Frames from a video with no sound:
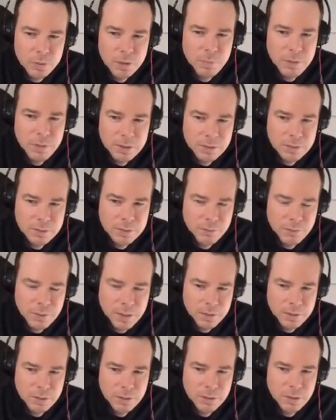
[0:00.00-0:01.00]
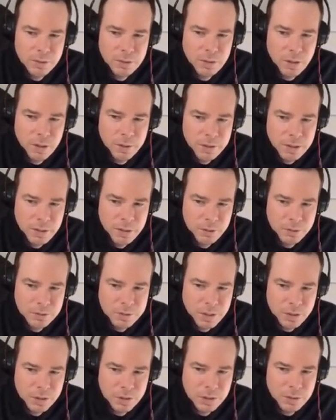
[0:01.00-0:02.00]
pieces affected are the
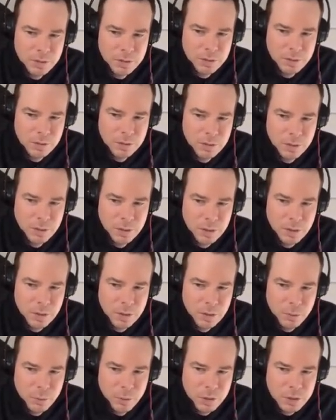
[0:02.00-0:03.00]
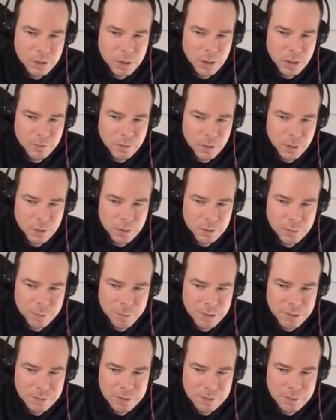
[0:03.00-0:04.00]
intersection, which of all the
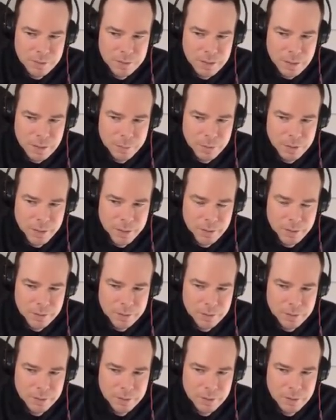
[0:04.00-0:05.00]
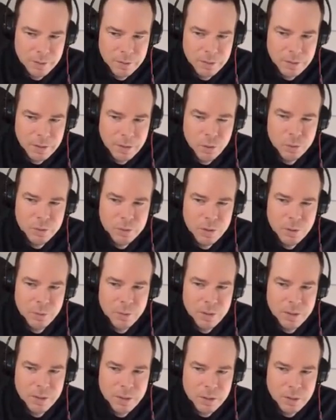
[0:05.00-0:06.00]
pieces in the up layer, the only
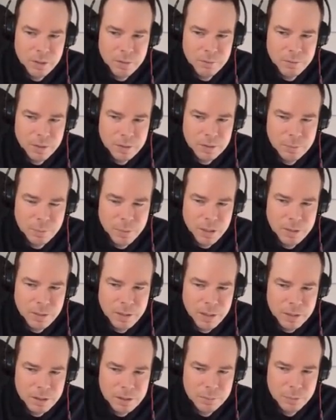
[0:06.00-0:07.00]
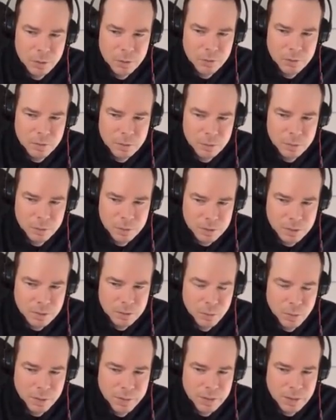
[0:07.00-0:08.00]
one that got affected by the X move was
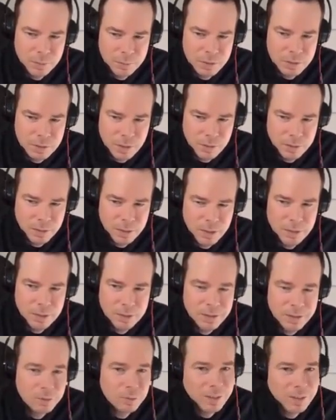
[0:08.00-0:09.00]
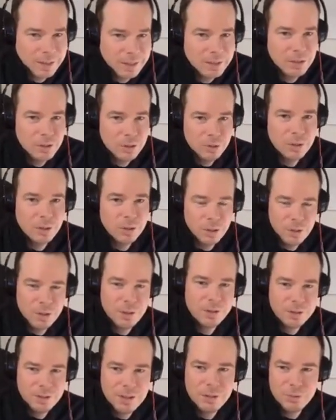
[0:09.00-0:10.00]
this one that I'm staring at. That's why I like to do the
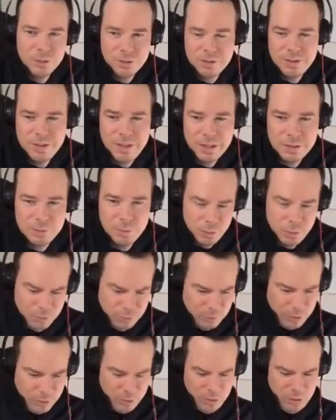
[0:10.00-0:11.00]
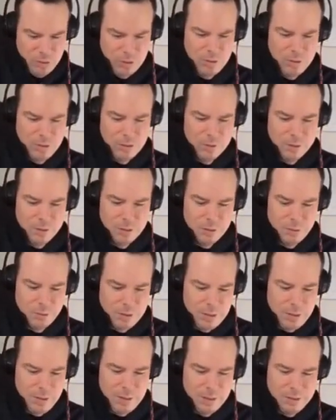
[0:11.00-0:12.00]
long sequence, the X move first, just look and go,
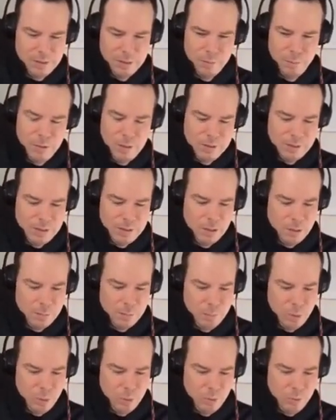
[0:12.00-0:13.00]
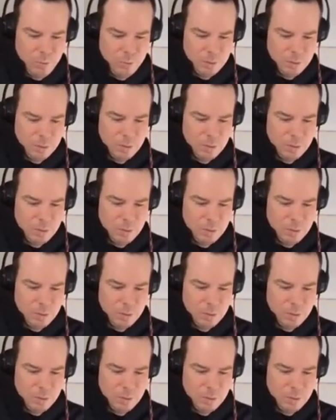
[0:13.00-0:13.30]
okay, that's the piece that got moved.